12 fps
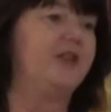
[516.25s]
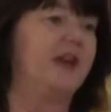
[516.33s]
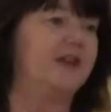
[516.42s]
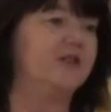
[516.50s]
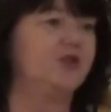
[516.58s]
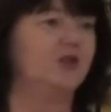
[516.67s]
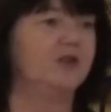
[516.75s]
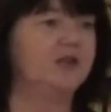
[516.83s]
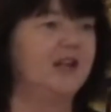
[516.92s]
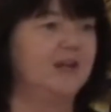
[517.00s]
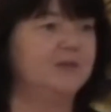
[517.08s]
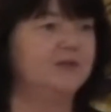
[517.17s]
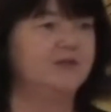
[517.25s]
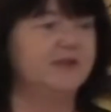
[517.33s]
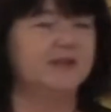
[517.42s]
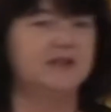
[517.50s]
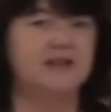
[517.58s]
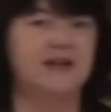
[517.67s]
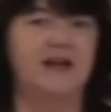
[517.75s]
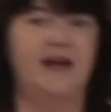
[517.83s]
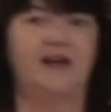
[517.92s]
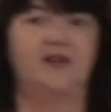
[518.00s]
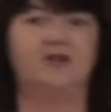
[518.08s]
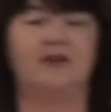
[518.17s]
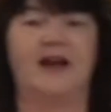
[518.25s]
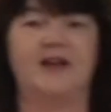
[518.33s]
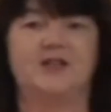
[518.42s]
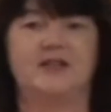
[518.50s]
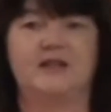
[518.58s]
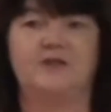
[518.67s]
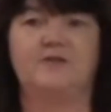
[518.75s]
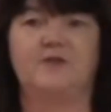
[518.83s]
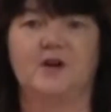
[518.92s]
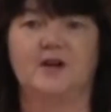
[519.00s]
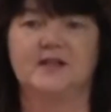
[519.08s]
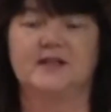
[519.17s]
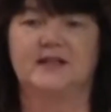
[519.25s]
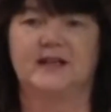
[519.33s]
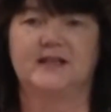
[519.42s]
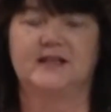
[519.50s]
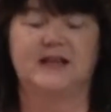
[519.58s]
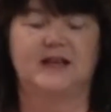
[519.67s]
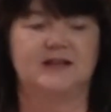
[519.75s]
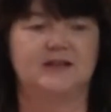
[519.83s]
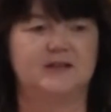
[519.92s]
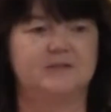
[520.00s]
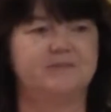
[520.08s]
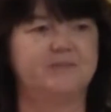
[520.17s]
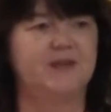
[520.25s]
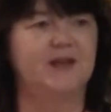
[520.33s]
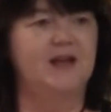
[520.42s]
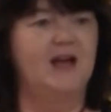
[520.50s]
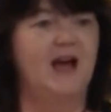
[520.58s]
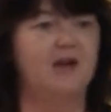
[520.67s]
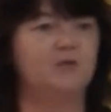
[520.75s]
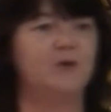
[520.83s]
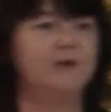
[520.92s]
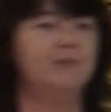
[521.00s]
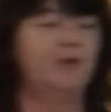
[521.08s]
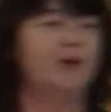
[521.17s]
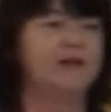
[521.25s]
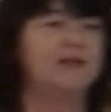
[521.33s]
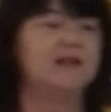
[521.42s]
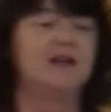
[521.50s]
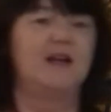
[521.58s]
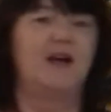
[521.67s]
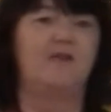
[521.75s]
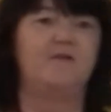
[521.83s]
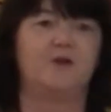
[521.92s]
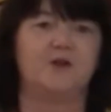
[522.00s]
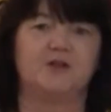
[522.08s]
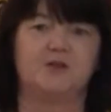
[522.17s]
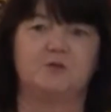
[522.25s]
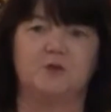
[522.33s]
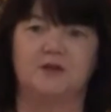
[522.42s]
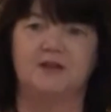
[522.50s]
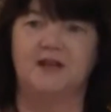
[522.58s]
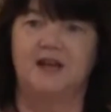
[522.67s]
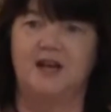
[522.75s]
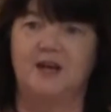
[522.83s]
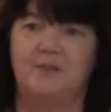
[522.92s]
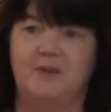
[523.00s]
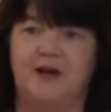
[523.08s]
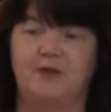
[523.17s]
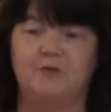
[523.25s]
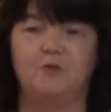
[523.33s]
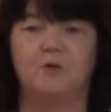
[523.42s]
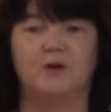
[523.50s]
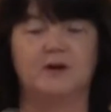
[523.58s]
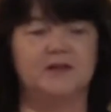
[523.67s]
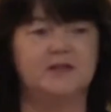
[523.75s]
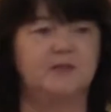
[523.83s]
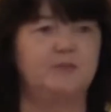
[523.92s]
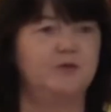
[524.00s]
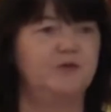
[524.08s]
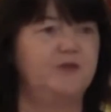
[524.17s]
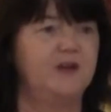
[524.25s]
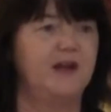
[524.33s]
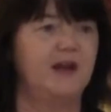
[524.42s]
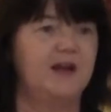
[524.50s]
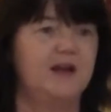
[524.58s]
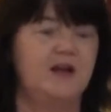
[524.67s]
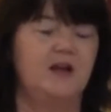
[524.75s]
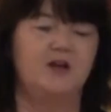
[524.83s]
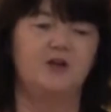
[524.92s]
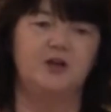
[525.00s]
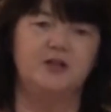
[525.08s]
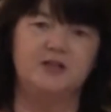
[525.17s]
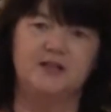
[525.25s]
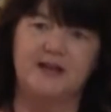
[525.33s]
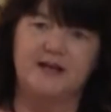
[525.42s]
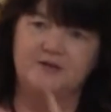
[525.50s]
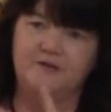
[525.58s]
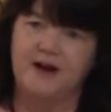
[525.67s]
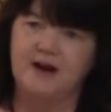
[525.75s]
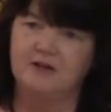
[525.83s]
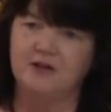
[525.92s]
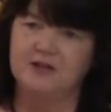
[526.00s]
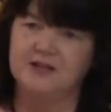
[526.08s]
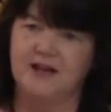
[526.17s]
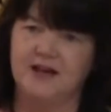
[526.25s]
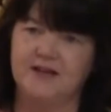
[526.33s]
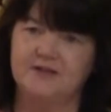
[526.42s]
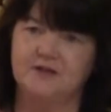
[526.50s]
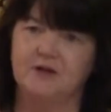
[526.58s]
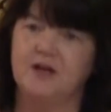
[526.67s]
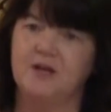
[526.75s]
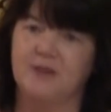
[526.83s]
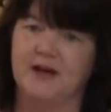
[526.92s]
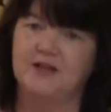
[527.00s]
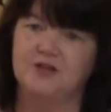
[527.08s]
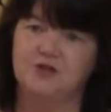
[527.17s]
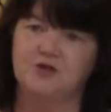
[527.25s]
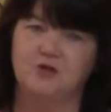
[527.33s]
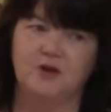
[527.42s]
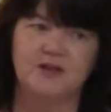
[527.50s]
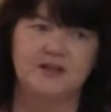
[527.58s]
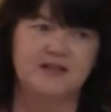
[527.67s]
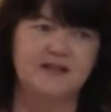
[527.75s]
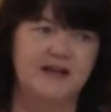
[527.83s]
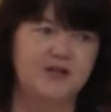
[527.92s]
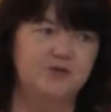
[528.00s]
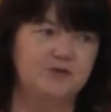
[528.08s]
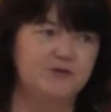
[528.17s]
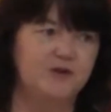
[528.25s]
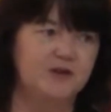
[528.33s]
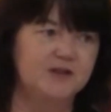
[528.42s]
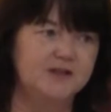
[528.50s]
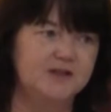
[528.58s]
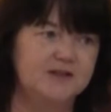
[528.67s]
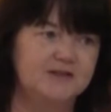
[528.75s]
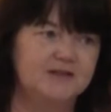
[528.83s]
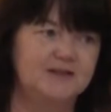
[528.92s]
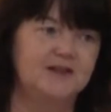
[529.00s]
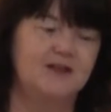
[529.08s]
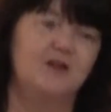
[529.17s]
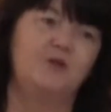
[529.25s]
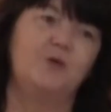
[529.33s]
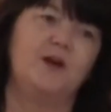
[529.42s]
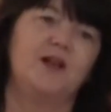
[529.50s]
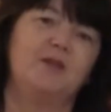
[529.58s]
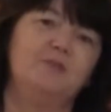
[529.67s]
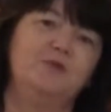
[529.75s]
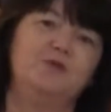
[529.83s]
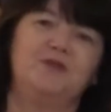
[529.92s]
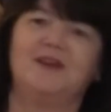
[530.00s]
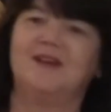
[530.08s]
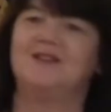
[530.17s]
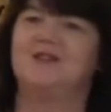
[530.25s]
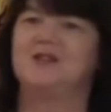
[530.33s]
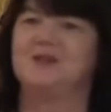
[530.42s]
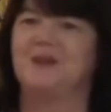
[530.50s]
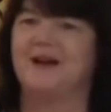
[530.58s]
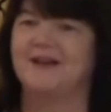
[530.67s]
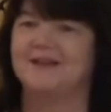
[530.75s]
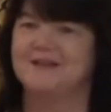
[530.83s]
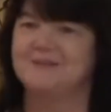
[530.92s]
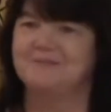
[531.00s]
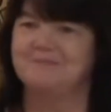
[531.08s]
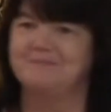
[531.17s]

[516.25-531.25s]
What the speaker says: then Jean came to visit, and gradually the forest extended. At one point a forest warden came and warned Bouffier not to light a fire outside, or he might destroy this natural forest. Well, Bouffier just smiled